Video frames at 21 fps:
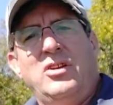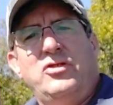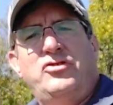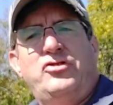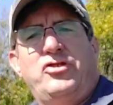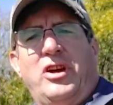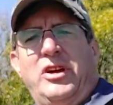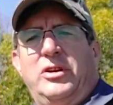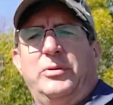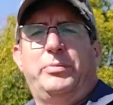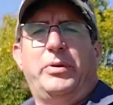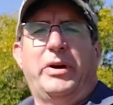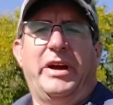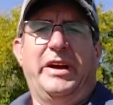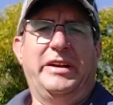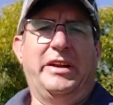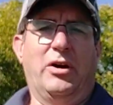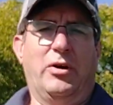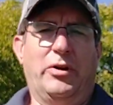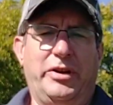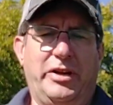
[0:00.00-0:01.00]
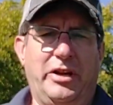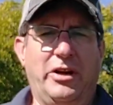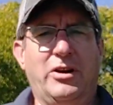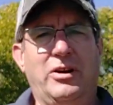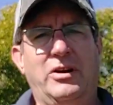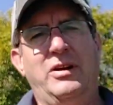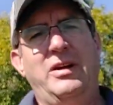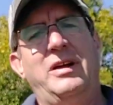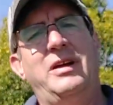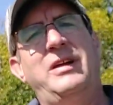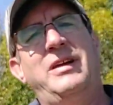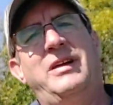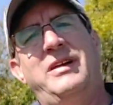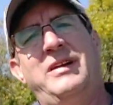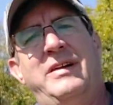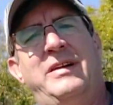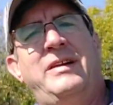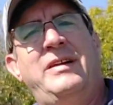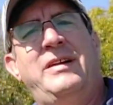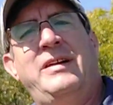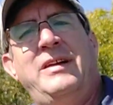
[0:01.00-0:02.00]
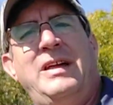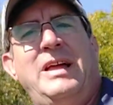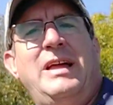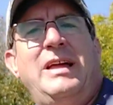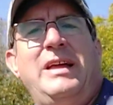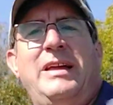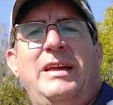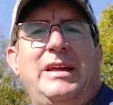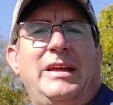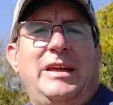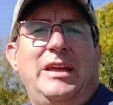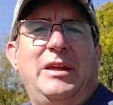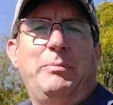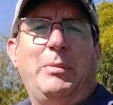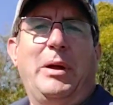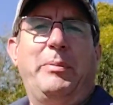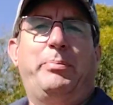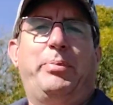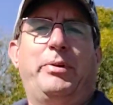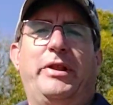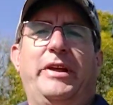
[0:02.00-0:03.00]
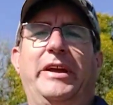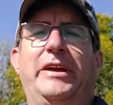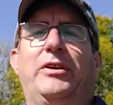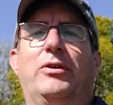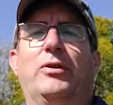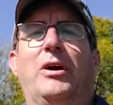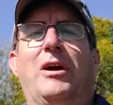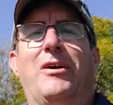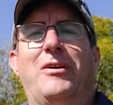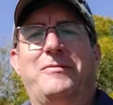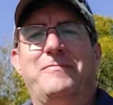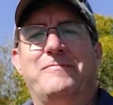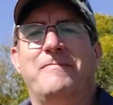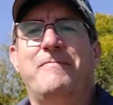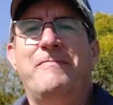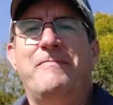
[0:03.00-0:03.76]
John O'Brien out here in my playground.